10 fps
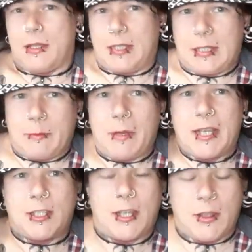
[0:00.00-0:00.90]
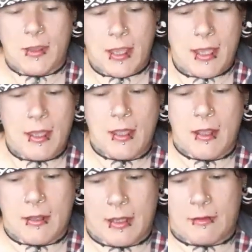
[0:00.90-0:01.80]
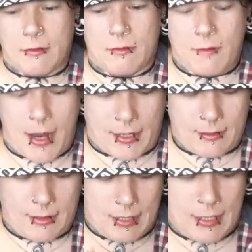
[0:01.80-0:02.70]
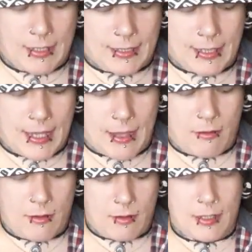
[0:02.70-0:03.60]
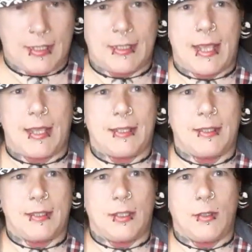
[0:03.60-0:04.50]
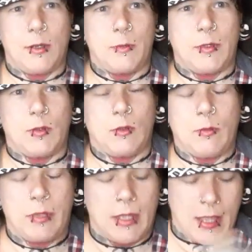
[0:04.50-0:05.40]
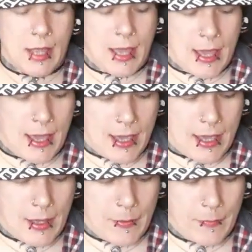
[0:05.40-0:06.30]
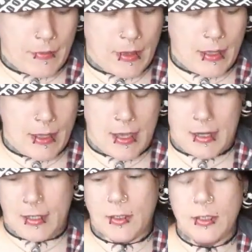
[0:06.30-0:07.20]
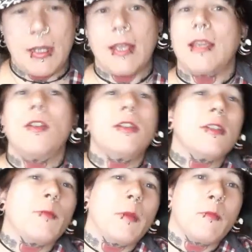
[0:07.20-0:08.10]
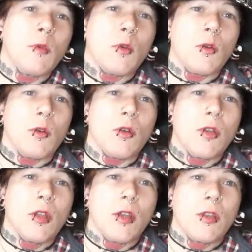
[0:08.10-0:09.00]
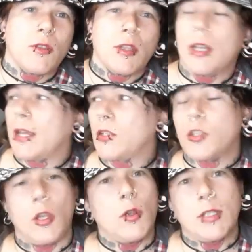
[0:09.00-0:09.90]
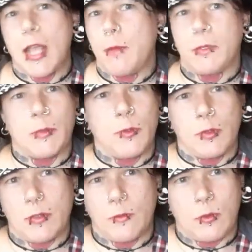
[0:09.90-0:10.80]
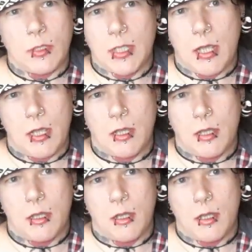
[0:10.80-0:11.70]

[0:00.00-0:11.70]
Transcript: I splashed it on there like, right, let's see how long this takes to absorb. Um, and I couldn't, it couldn't have been more than like two tablespoons of water.